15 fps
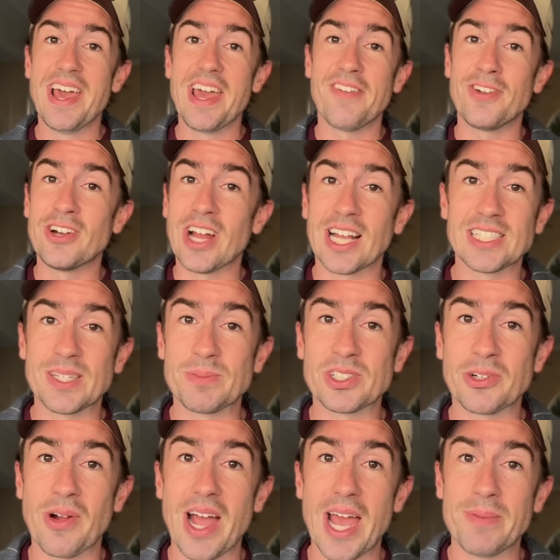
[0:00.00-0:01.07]
If you're not
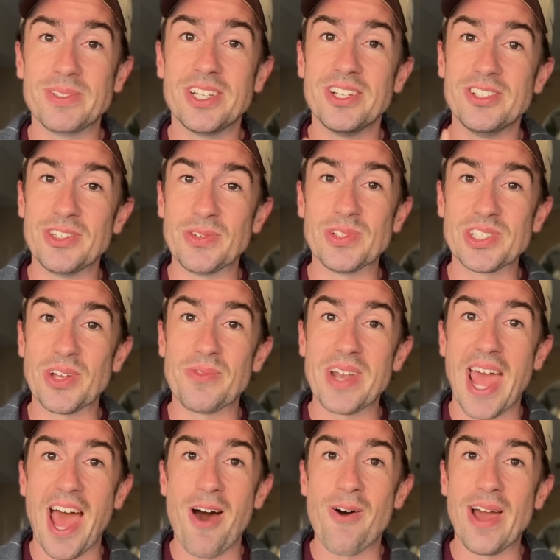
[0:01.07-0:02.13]
subscribed, do so
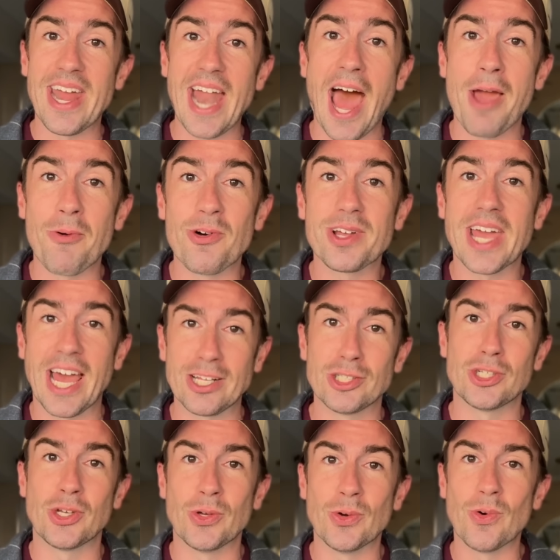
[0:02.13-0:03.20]
now, and I will catch
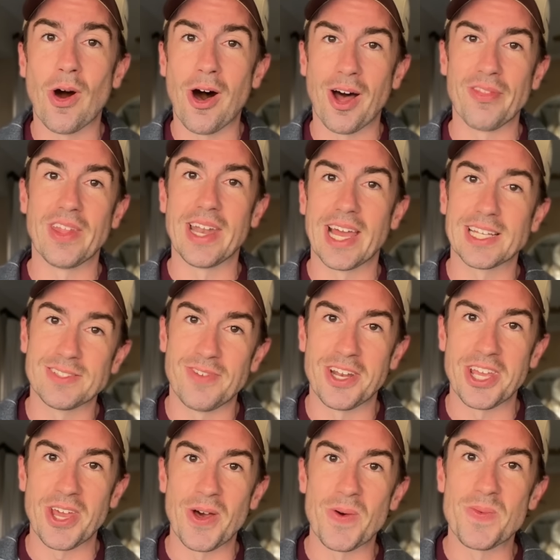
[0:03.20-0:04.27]
you on the next video.